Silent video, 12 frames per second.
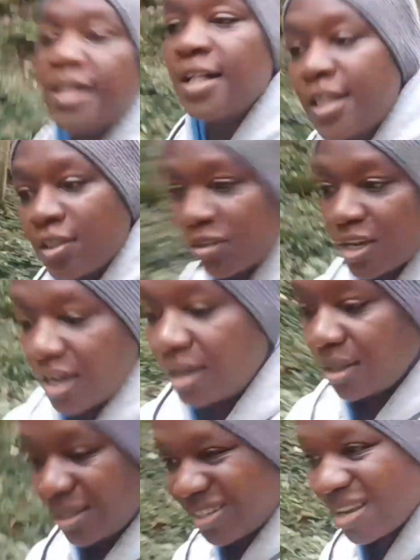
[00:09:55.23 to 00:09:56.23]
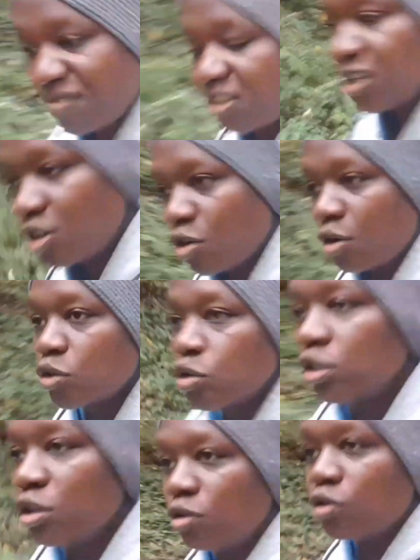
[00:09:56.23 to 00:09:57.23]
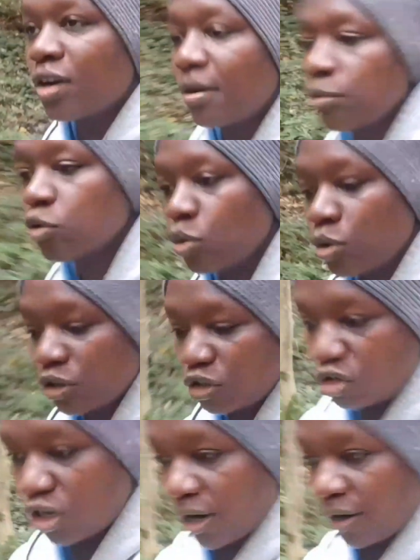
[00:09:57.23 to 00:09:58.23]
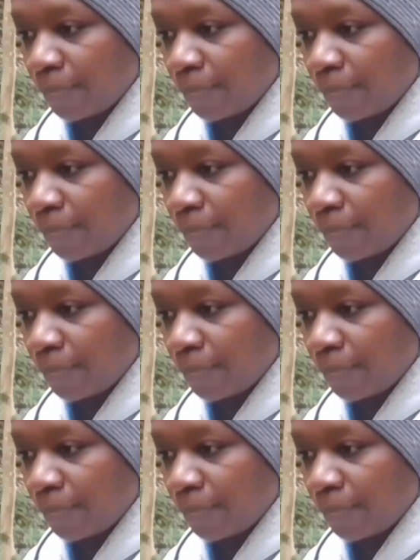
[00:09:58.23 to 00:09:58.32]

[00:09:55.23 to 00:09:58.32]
that's everything you're going to need when you come to Austria.